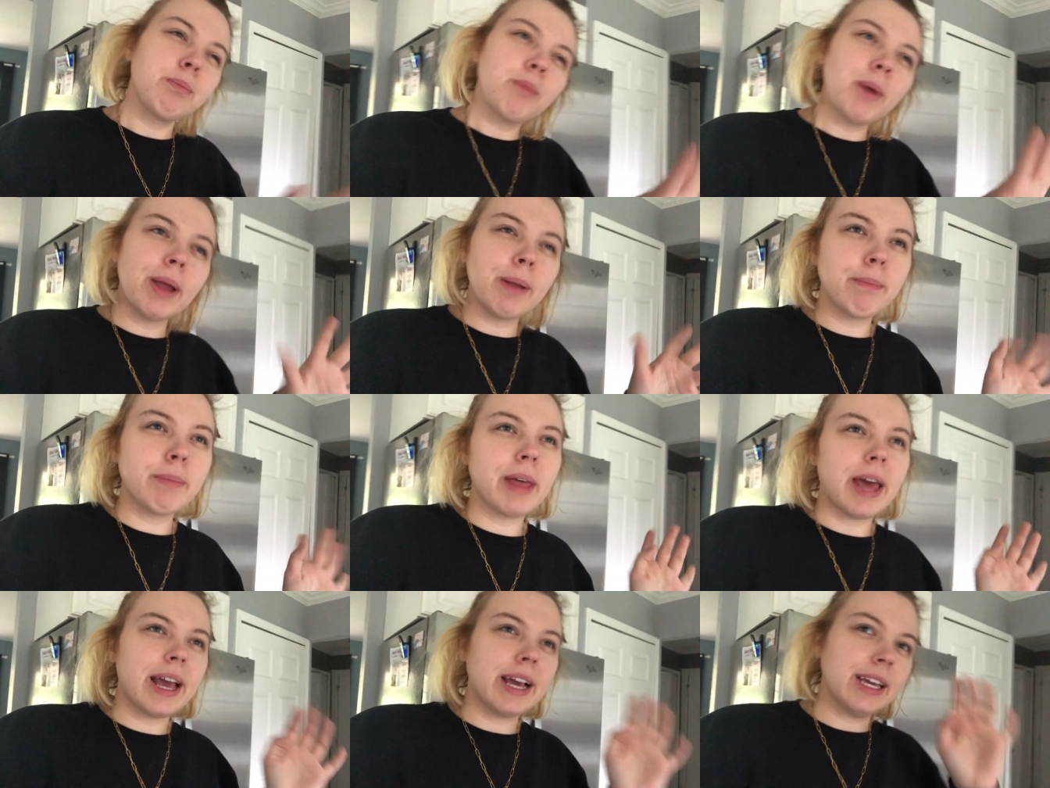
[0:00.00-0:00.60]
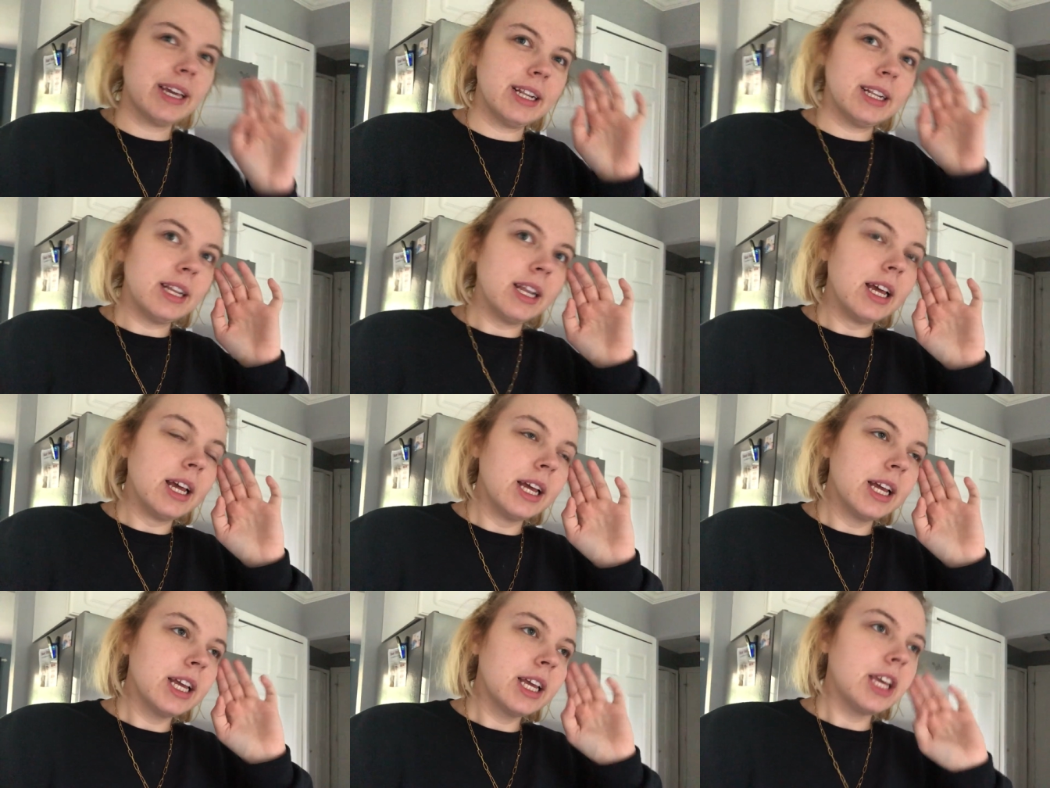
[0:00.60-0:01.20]
White and black, and,
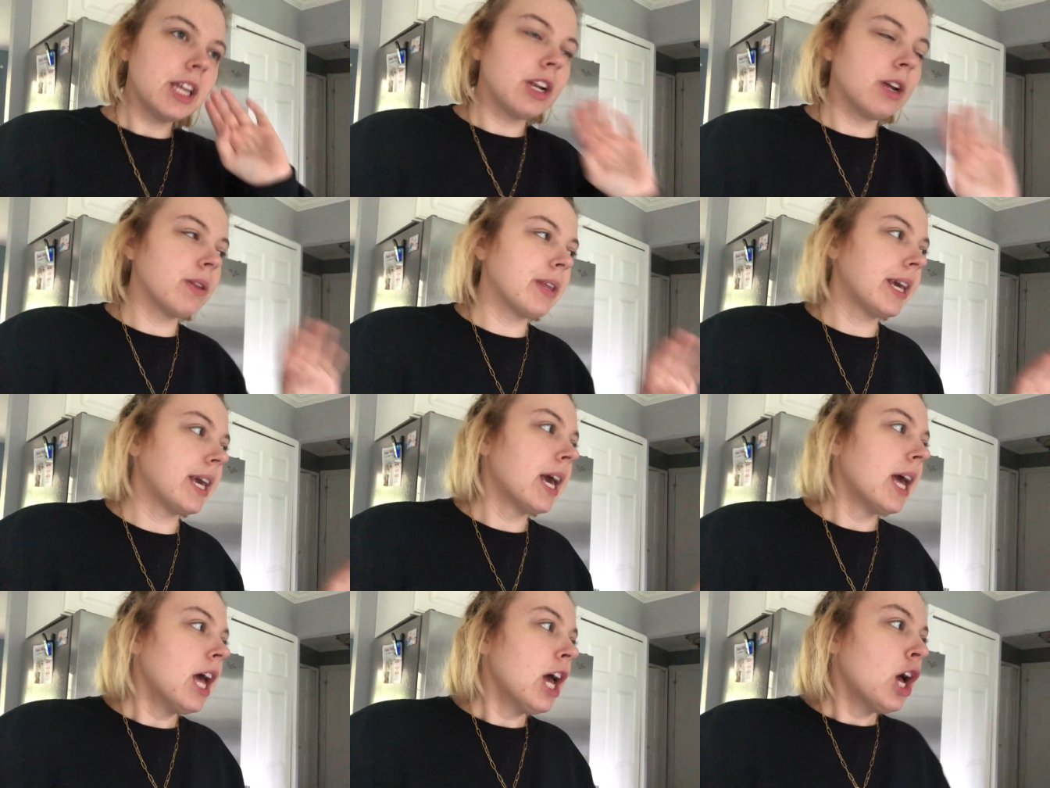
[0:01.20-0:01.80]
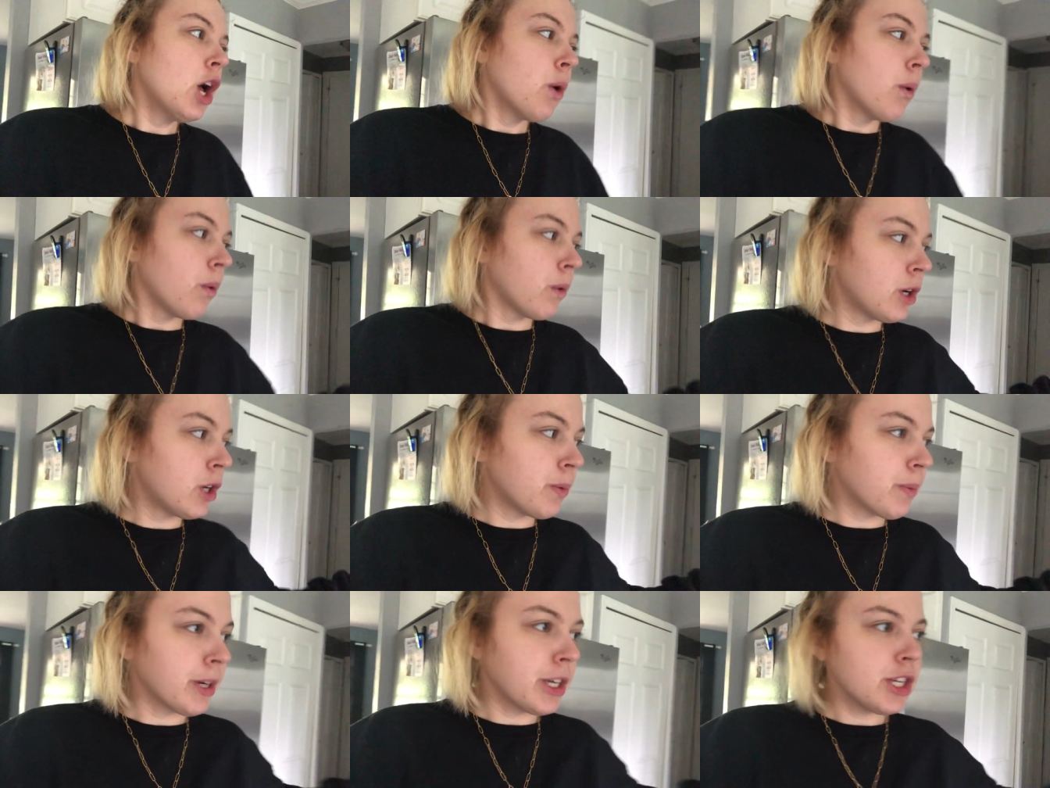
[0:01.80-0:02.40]
you know, like, we
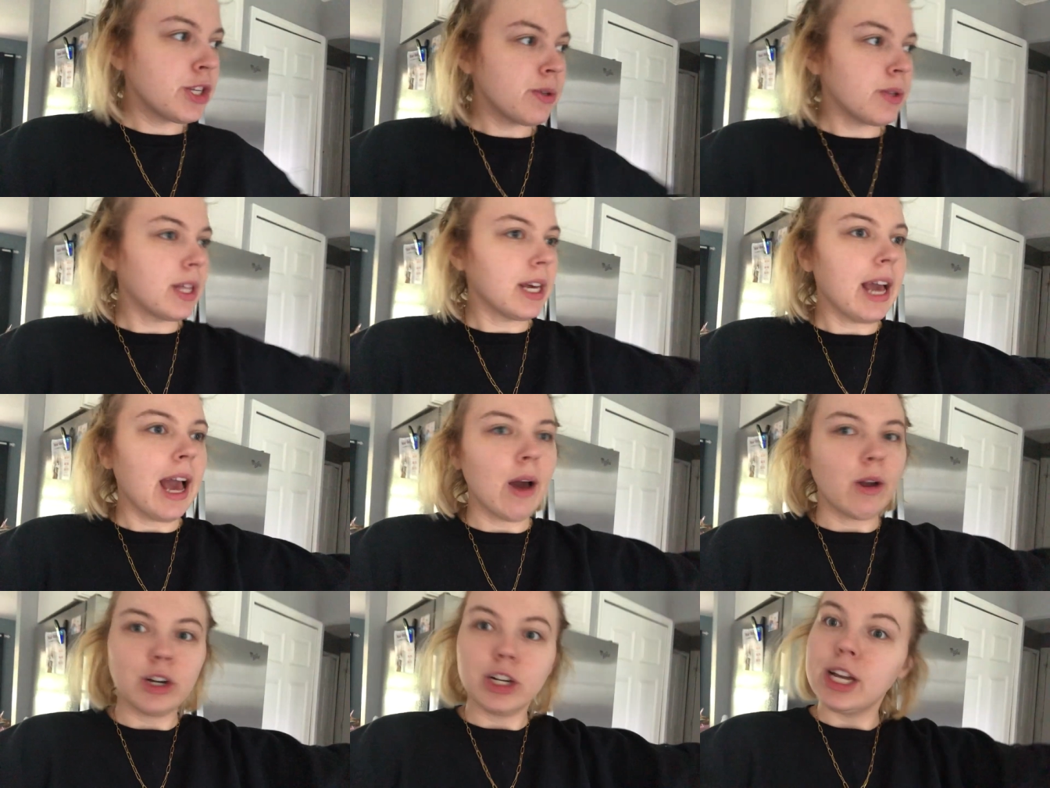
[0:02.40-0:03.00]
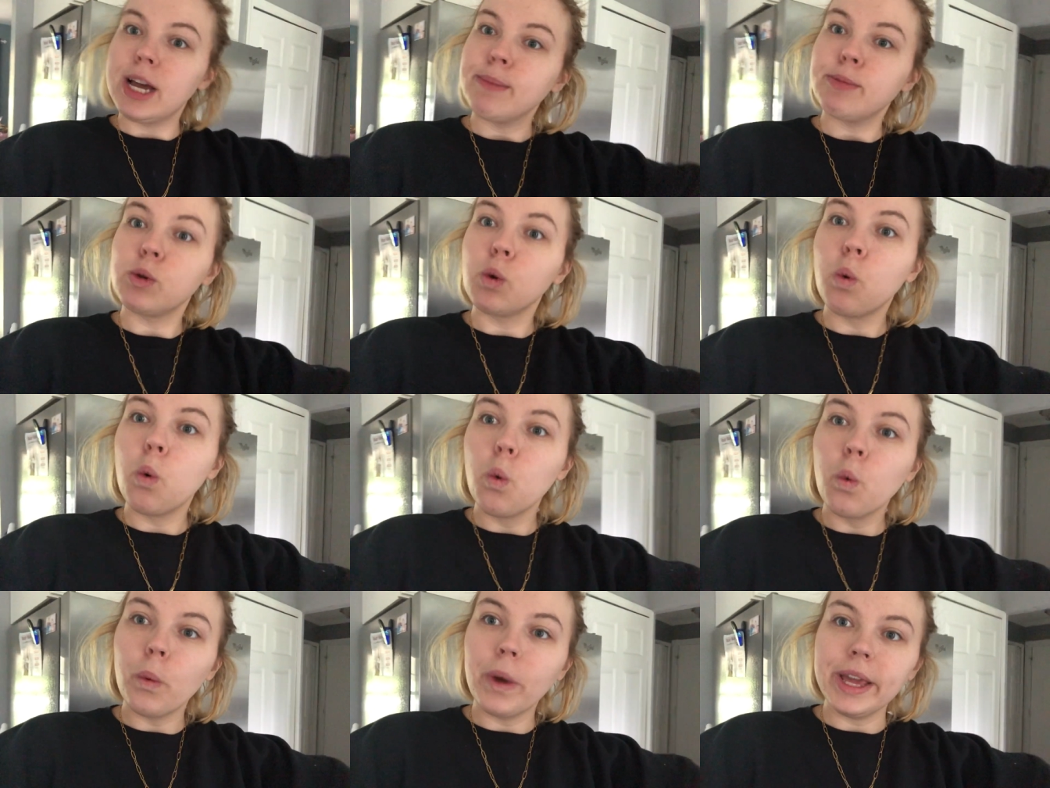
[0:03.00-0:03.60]
want to redo the countertops
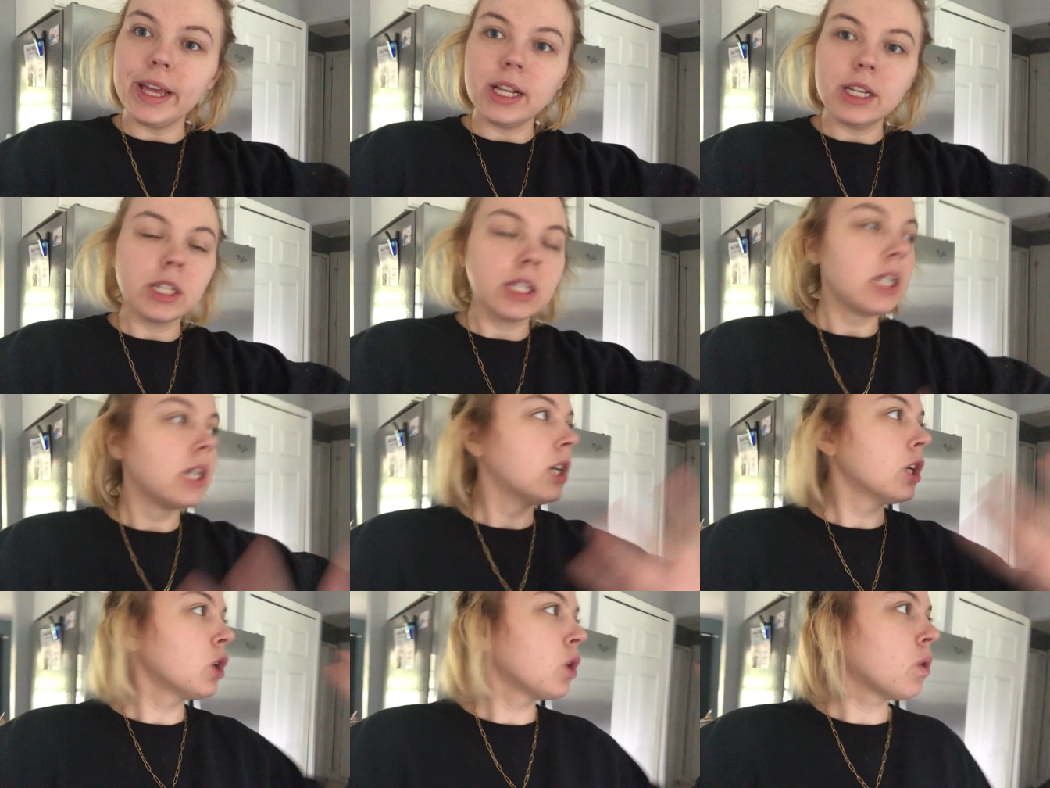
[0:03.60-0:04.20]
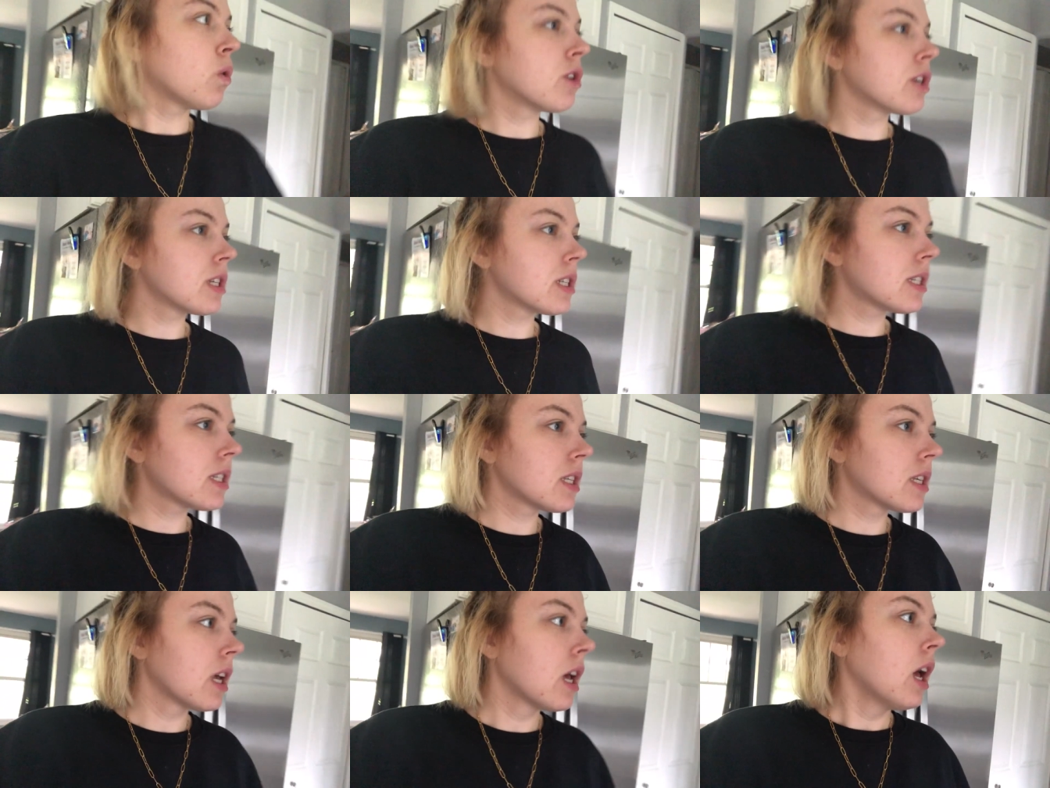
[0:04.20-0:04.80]
white
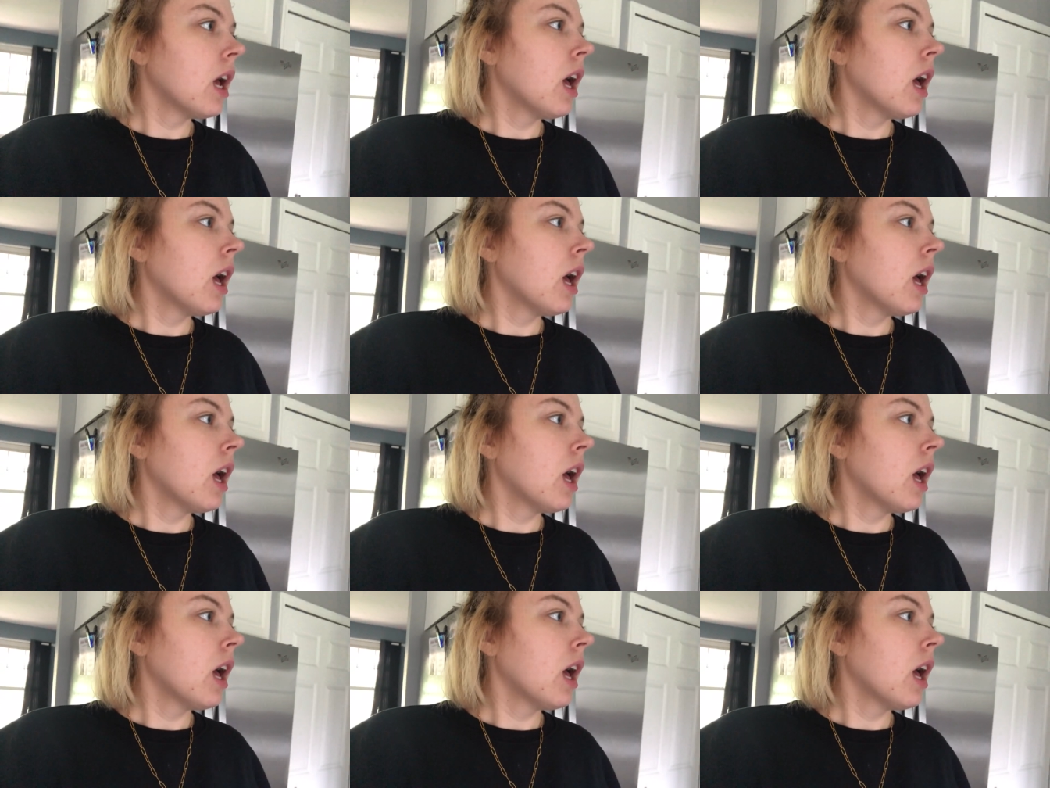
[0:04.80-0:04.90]
quartz,